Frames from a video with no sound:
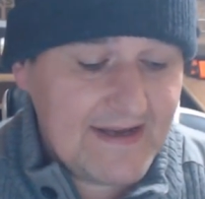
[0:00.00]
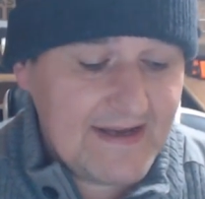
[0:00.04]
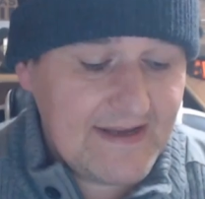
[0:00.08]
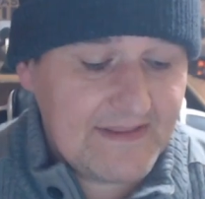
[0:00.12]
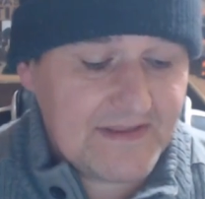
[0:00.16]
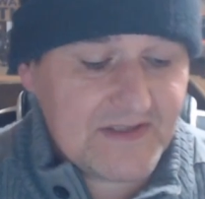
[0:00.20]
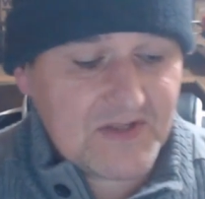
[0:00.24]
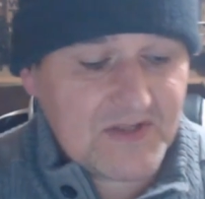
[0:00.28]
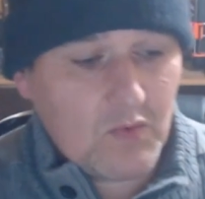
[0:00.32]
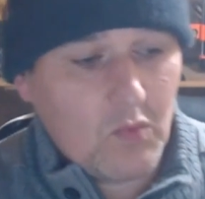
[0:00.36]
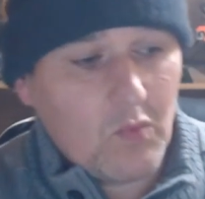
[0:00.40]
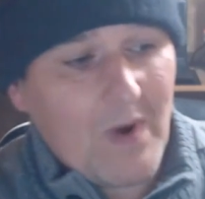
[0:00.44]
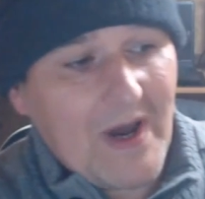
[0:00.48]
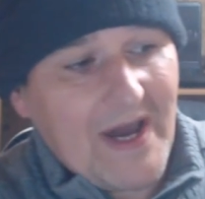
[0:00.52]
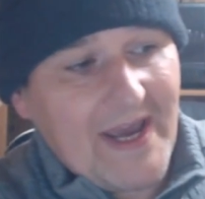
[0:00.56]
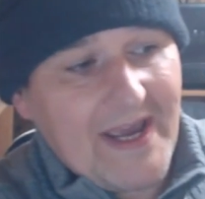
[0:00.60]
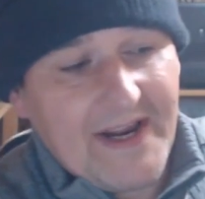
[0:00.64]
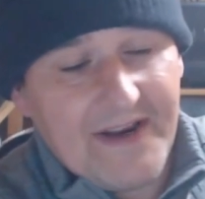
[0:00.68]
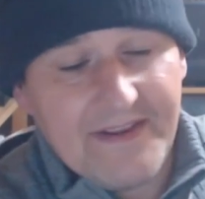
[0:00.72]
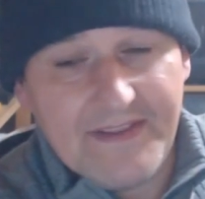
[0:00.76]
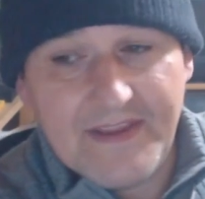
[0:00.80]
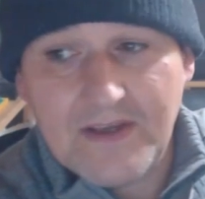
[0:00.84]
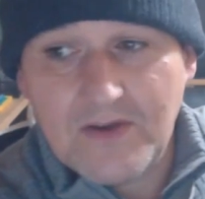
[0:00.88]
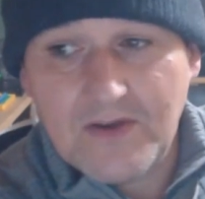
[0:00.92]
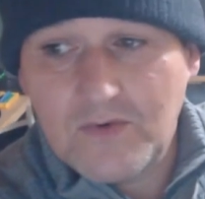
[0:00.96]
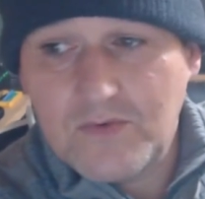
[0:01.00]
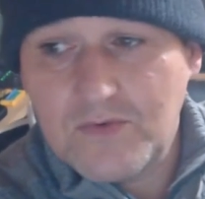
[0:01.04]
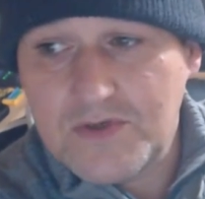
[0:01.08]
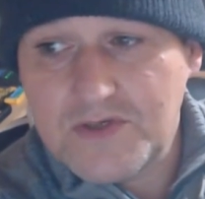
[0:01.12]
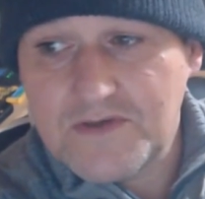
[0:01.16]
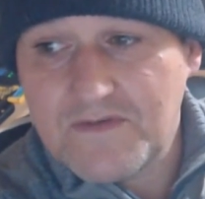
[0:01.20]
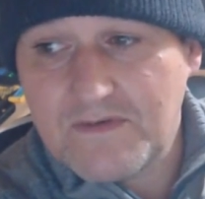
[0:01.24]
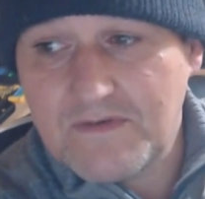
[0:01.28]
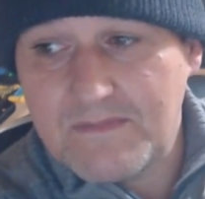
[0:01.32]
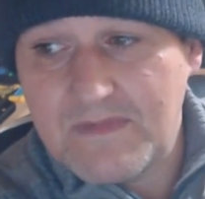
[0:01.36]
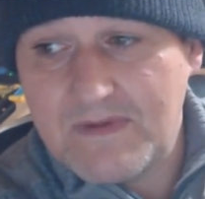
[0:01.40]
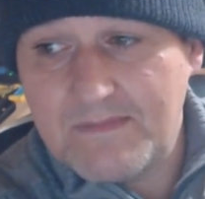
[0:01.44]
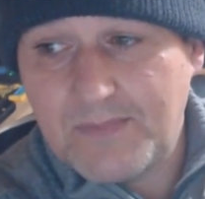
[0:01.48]
There's a wire that goes
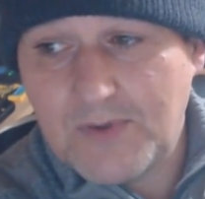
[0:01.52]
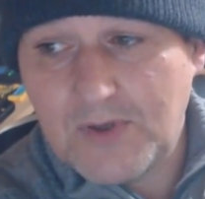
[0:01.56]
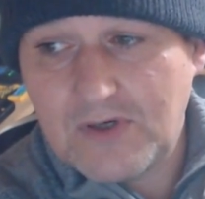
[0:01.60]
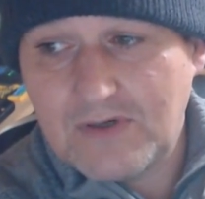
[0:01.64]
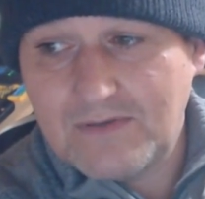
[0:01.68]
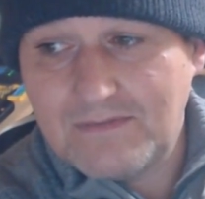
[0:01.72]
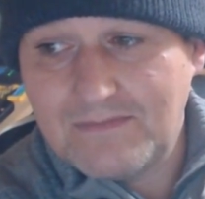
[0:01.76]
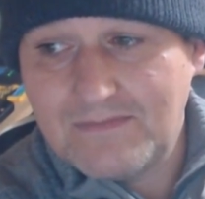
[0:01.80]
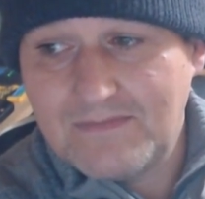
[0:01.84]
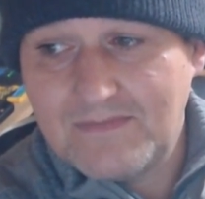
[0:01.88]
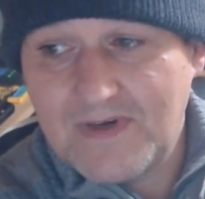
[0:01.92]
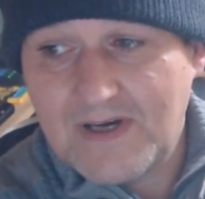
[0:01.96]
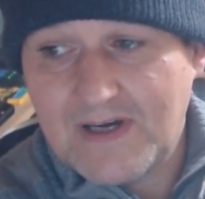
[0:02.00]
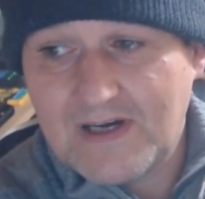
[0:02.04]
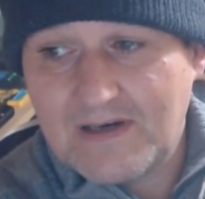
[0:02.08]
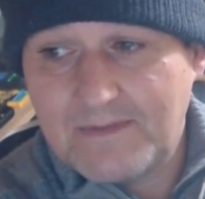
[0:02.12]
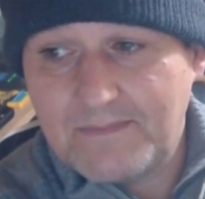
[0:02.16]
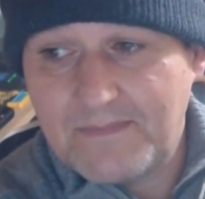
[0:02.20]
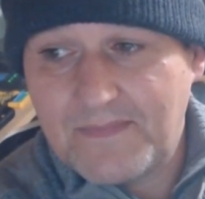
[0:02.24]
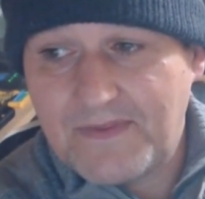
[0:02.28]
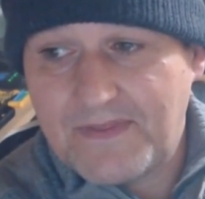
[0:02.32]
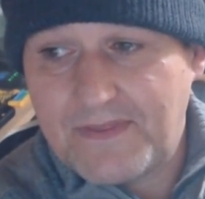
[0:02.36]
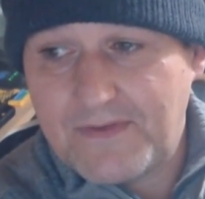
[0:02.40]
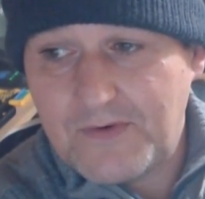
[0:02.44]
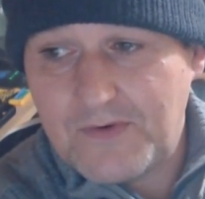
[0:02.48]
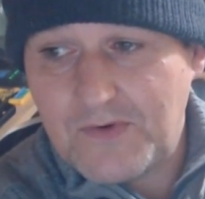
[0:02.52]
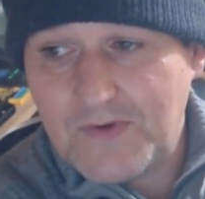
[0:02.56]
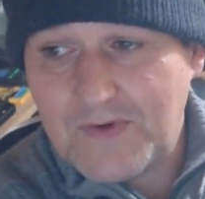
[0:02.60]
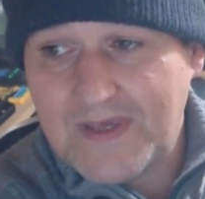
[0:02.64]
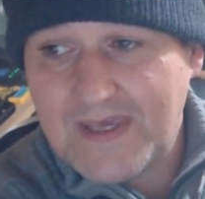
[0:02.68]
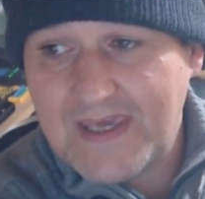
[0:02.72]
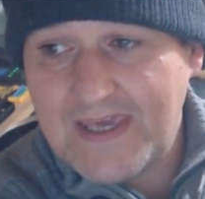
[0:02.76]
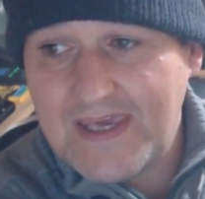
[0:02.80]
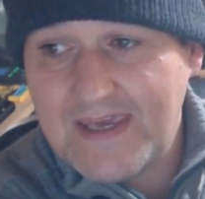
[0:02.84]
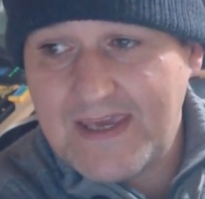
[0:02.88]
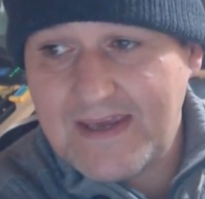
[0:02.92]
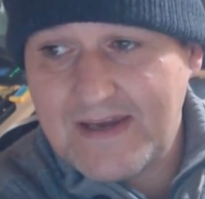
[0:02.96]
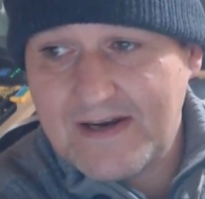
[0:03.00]
from the bottom up through
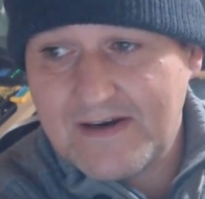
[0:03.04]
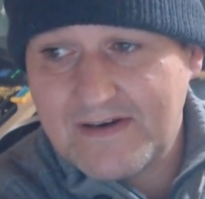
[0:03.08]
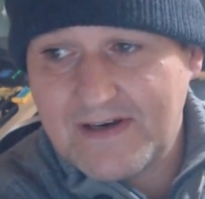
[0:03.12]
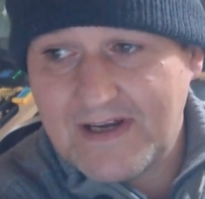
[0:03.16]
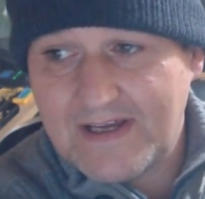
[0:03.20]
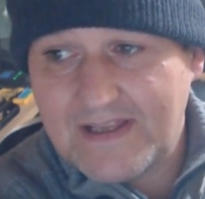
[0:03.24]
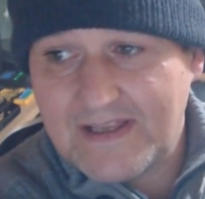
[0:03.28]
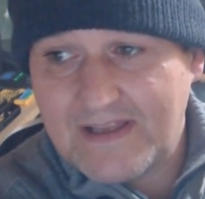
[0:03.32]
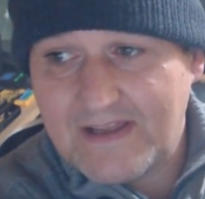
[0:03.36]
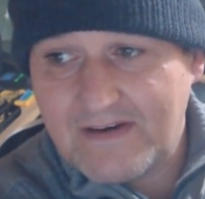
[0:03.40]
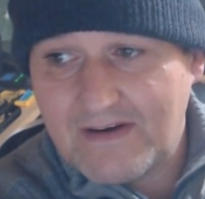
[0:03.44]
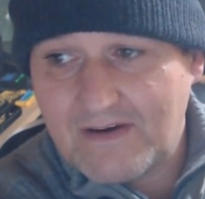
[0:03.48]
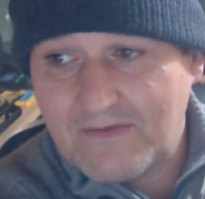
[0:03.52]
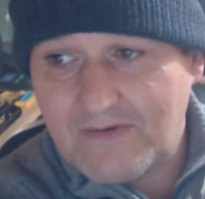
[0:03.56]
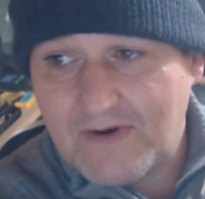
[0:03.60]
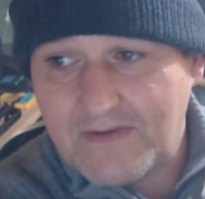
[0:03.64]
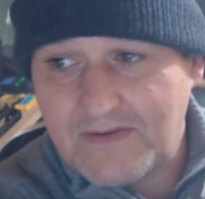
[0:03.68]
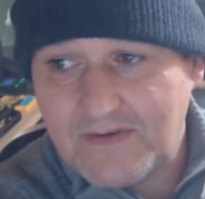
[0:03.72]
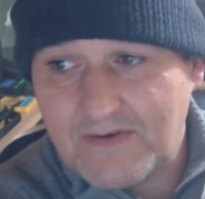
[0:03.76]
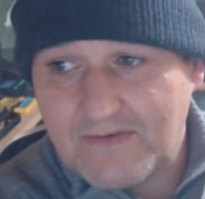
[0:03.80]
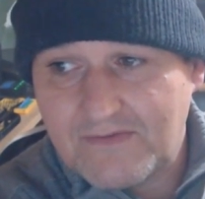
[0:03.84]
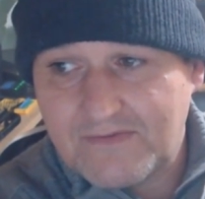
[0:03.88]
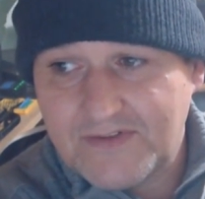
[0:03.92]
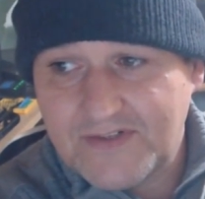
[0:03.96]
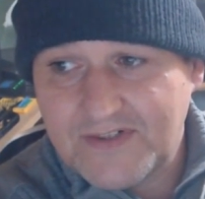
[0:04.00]
here and then around the